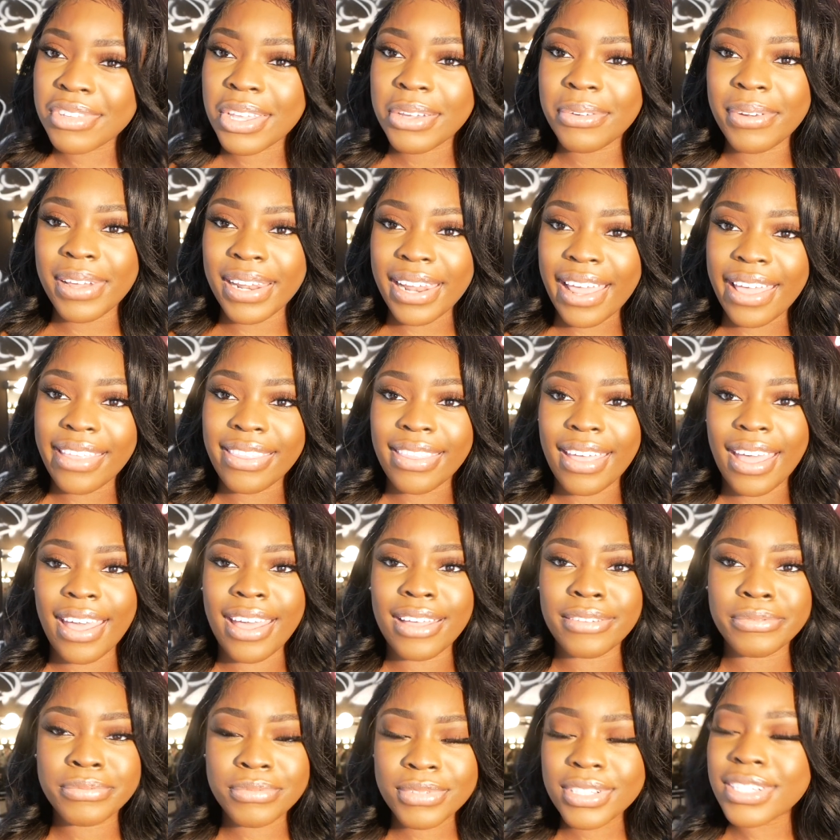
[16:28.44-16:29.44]
I like
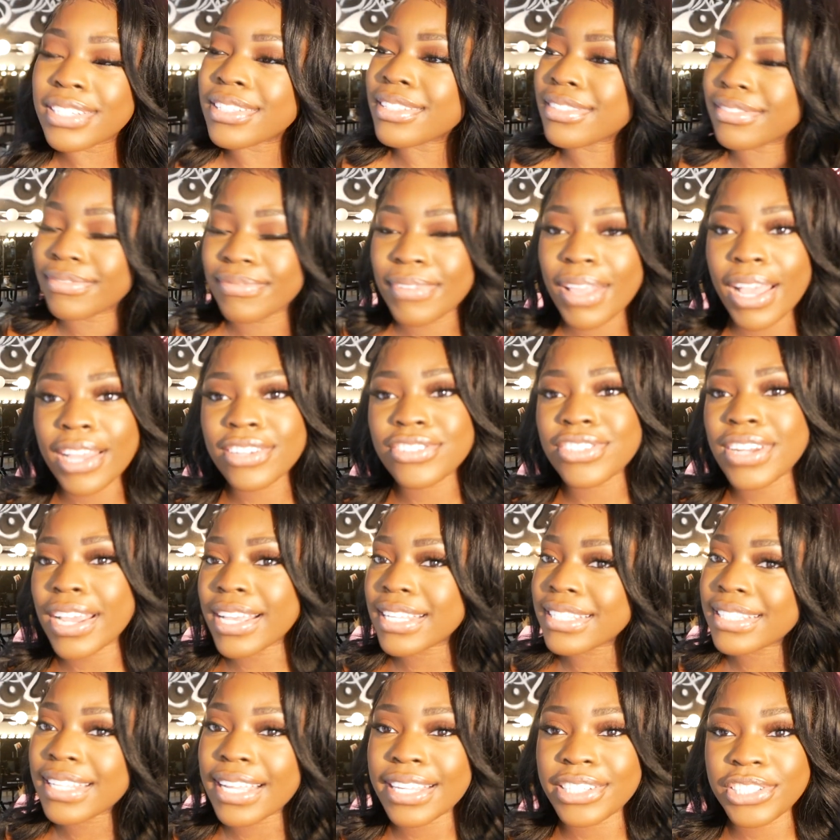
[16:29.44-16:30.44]
that because I try
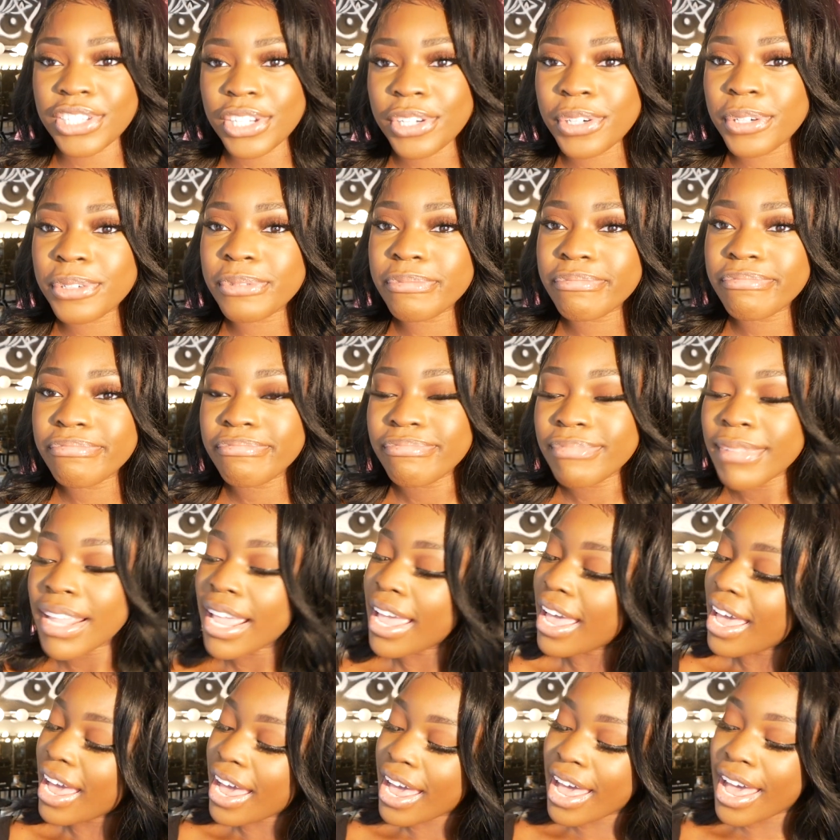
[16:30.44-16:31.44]
and stay chill.
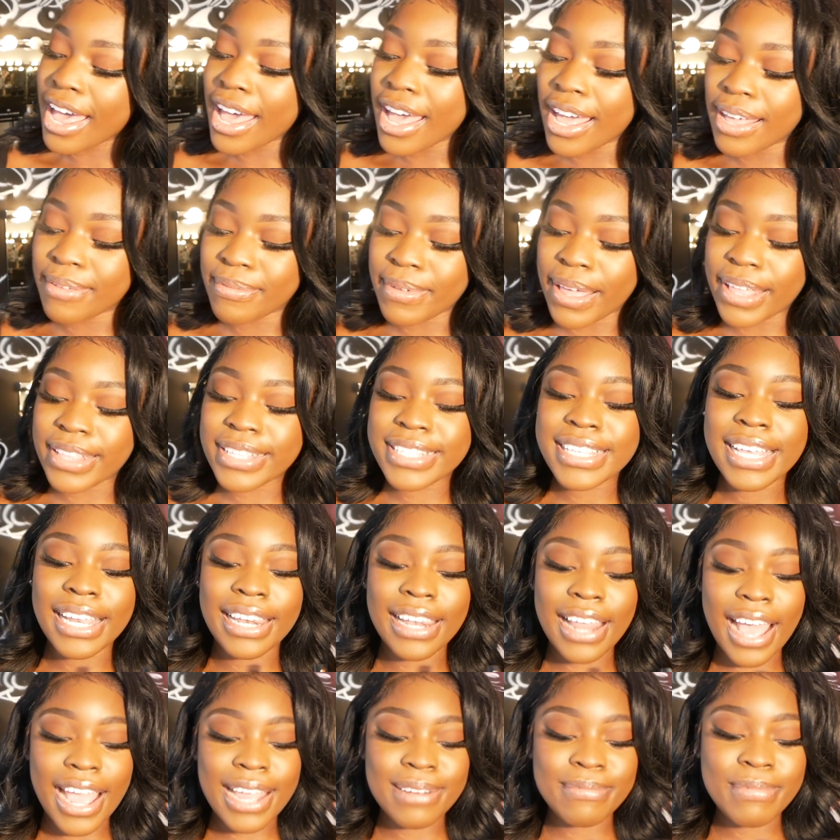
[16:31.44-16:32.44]
And to
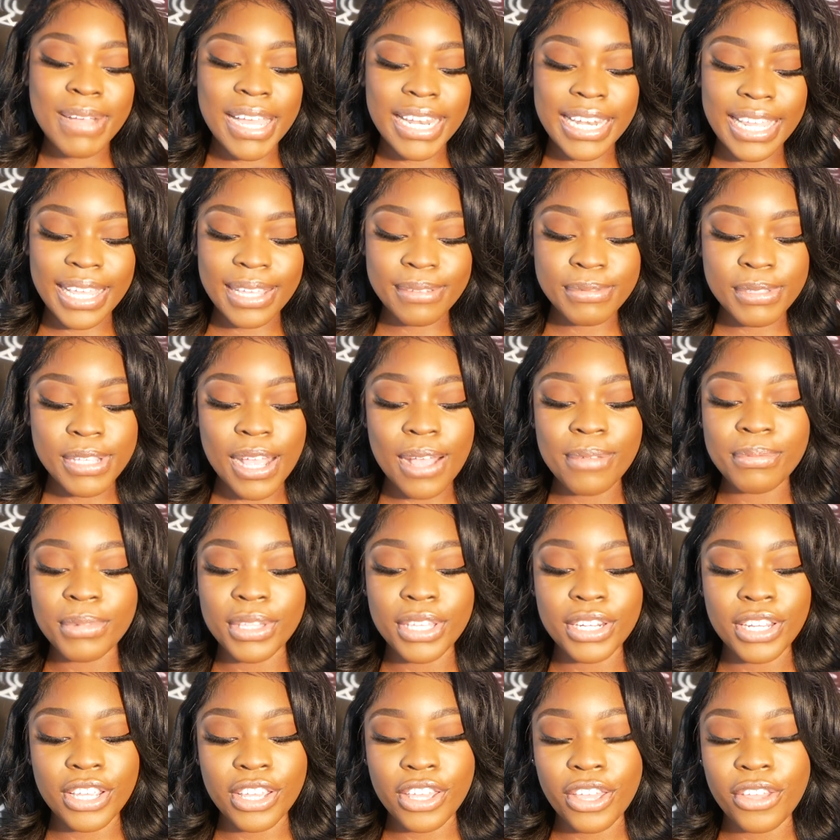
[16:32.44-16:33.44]
line my lips, I'm
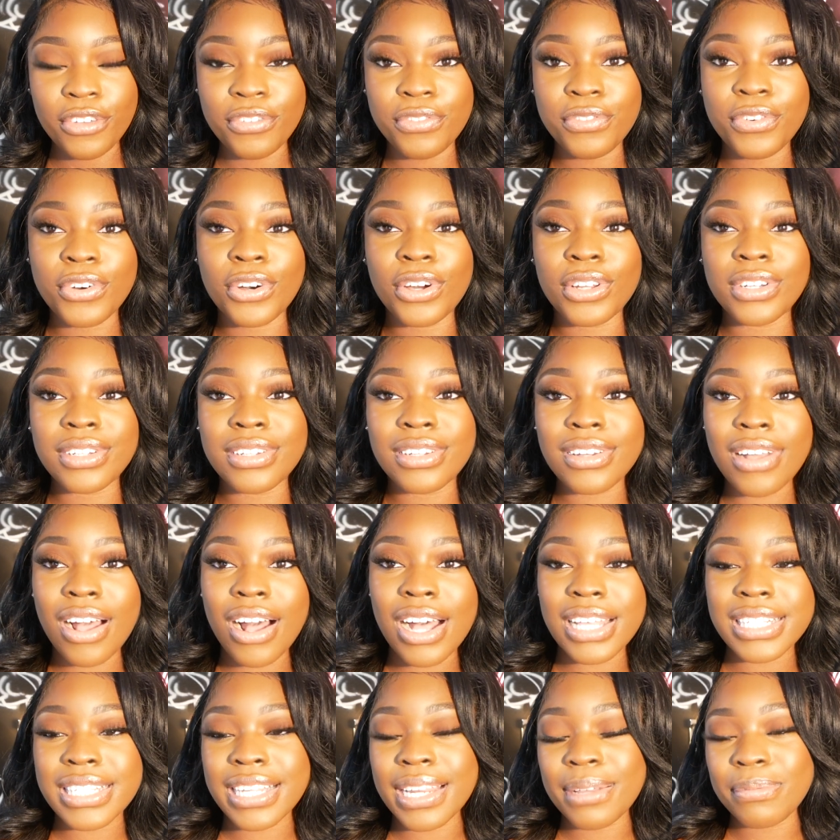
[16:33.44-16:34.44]
gonna go for
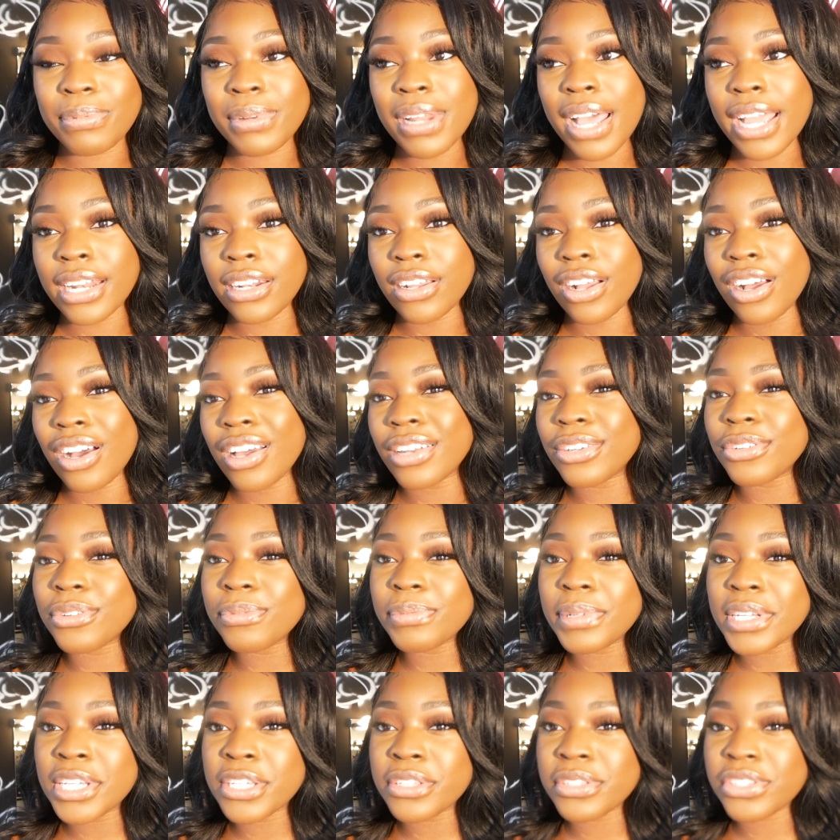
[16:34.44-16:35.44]
NARS lip liner. I
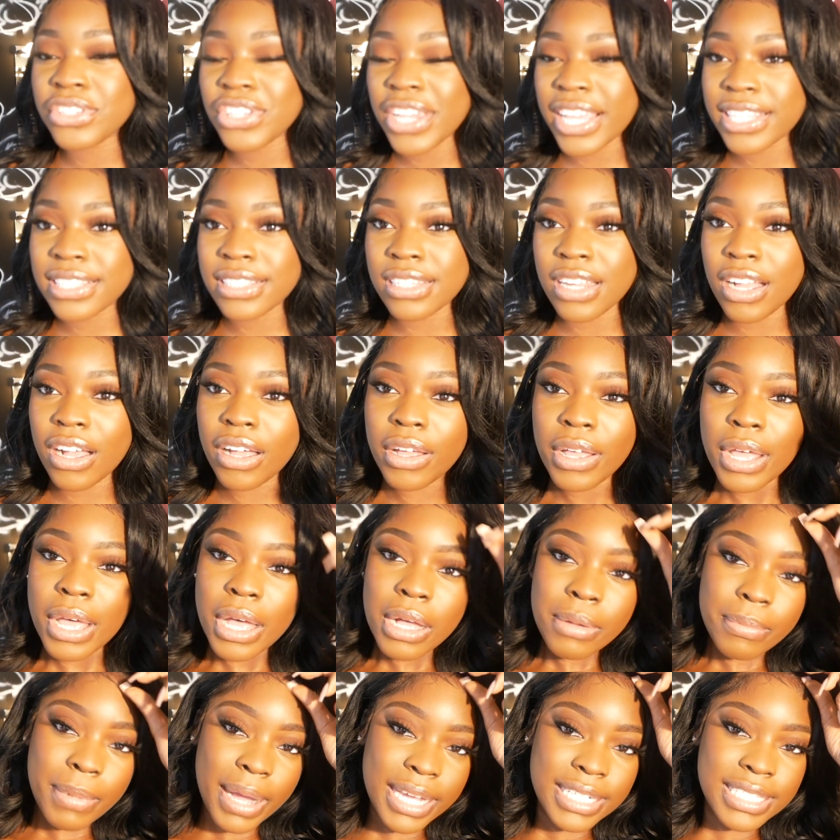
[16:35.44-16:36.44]
normally use Chestnut,
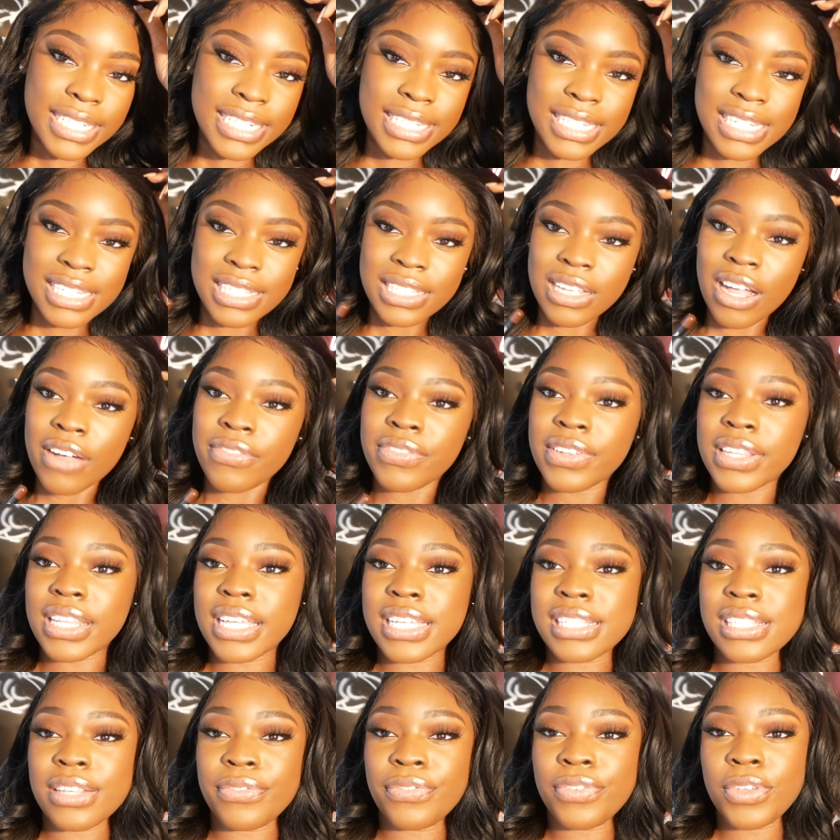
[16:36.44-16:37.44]
but I did discover
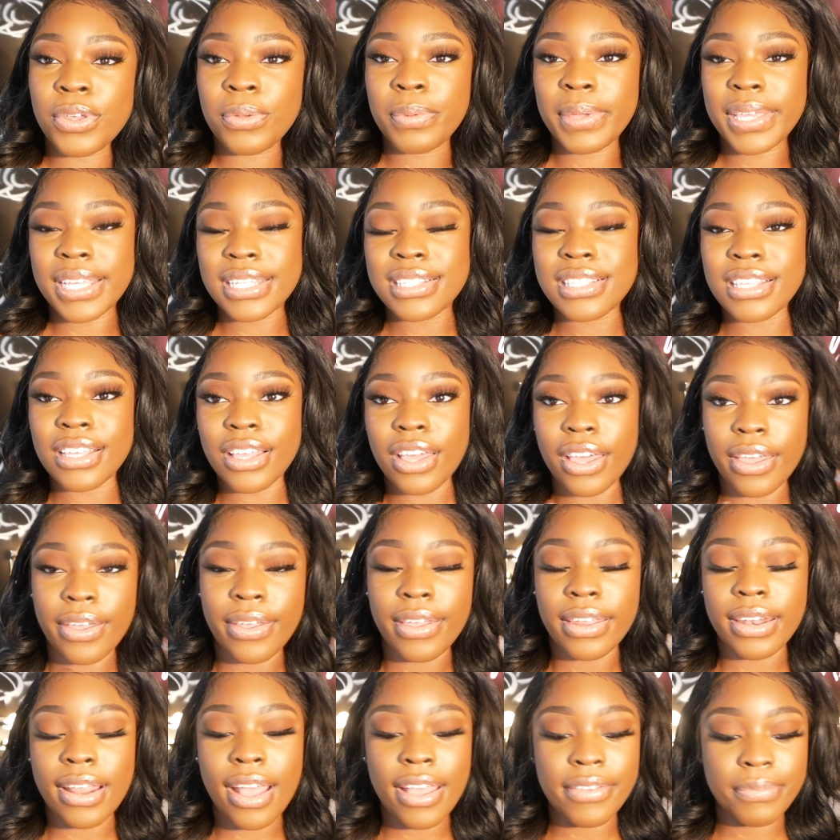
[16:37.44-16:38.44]
this a few weeks ago
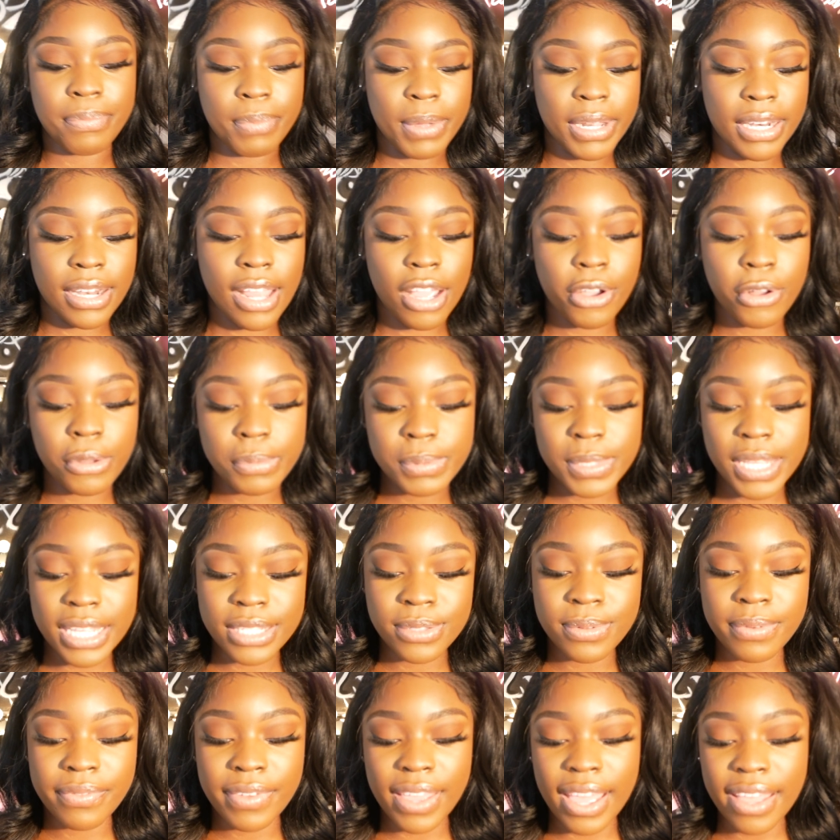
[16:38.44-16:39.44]
and I've been like
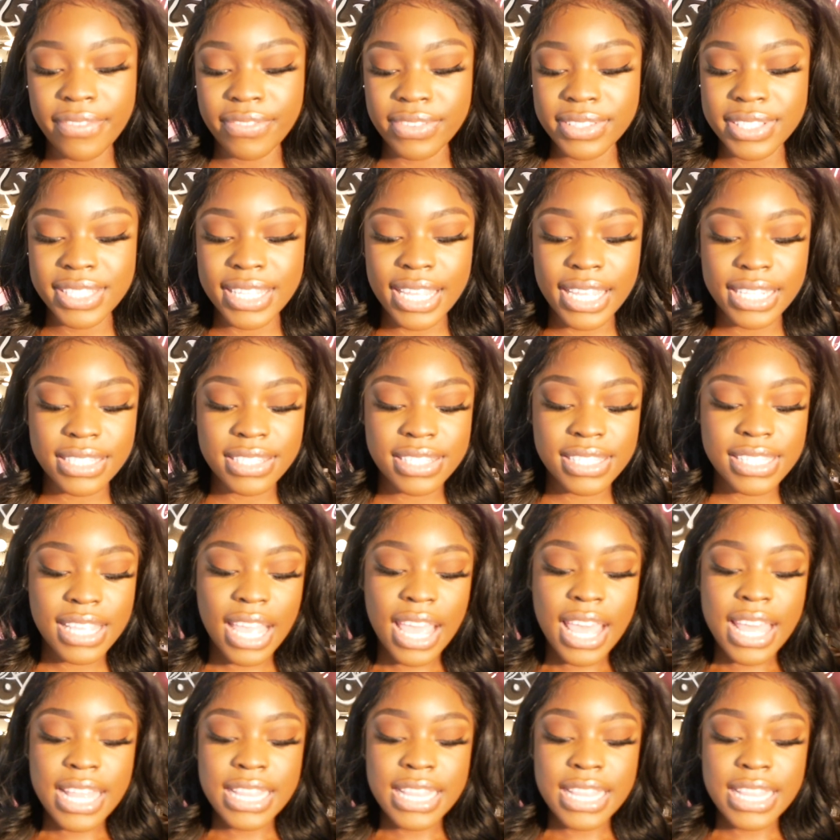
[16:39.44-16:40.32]
obsessed with it ever since.